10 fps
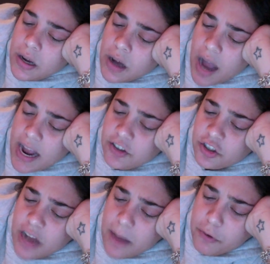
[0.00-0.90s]
I had to
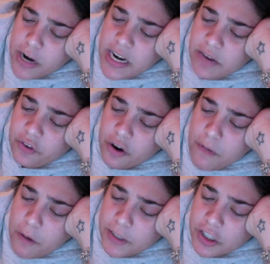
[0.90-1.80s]
stop reading for a
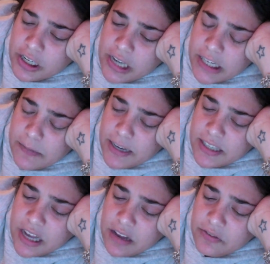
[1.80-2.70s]
moment to collect
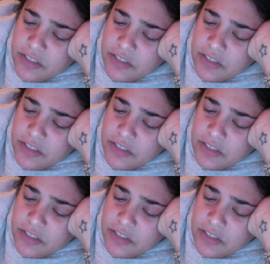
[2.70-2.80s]
myself.